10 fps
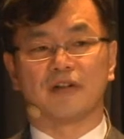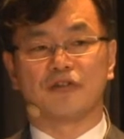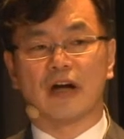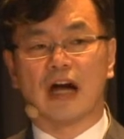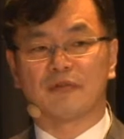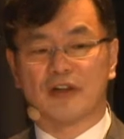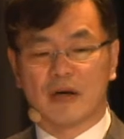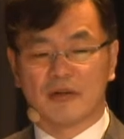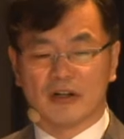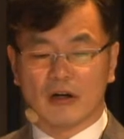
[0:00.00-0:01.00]
I mean, you have to
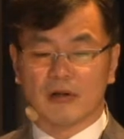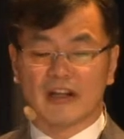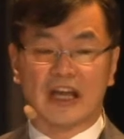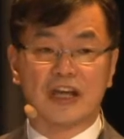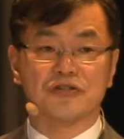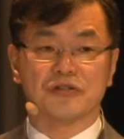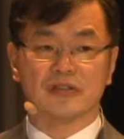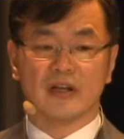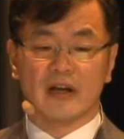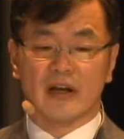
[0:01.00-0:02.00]
have uh,
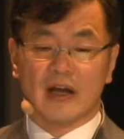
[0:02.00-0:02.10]
applications.